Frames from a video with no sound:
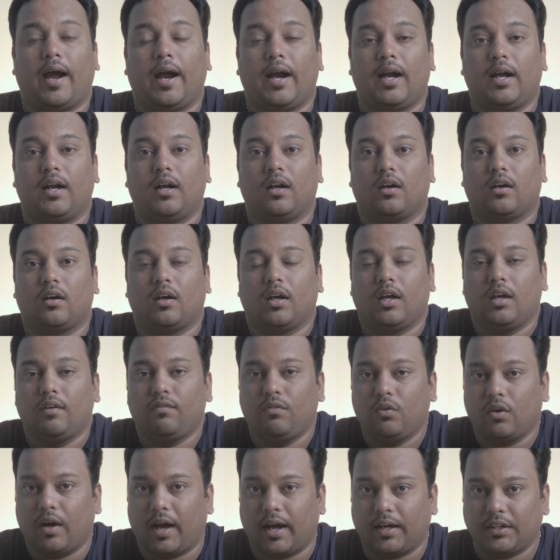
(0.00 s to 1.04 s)
And
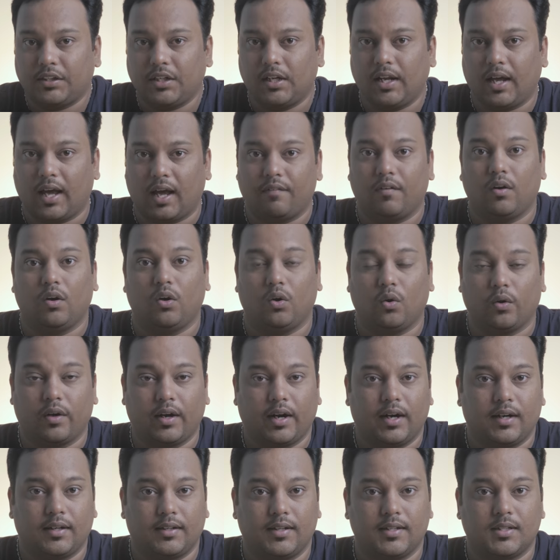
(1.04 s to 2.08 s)
if you actually have a
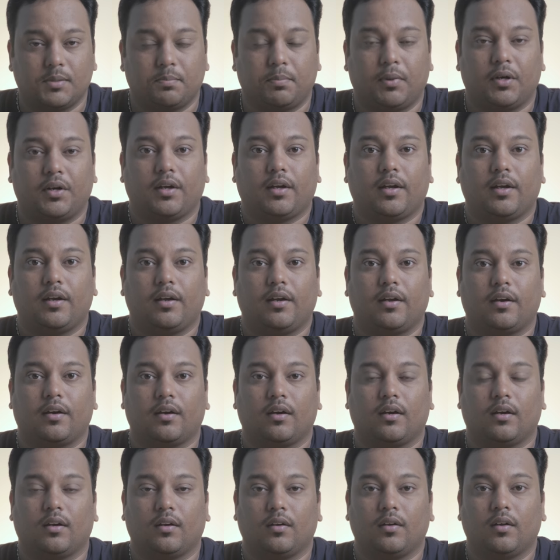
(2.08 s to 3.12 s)
look at this particular
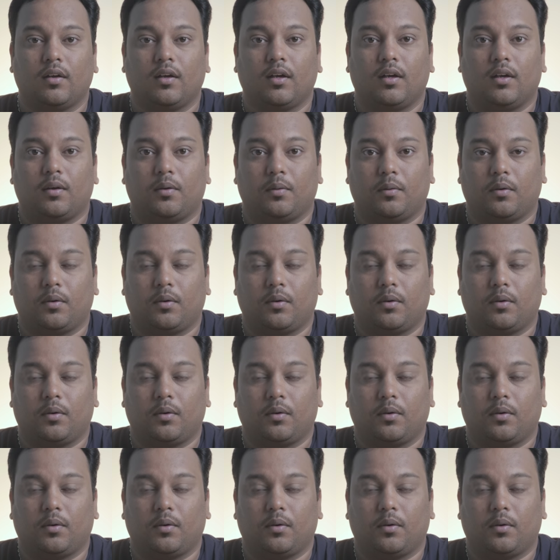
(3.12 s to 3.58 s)
uh,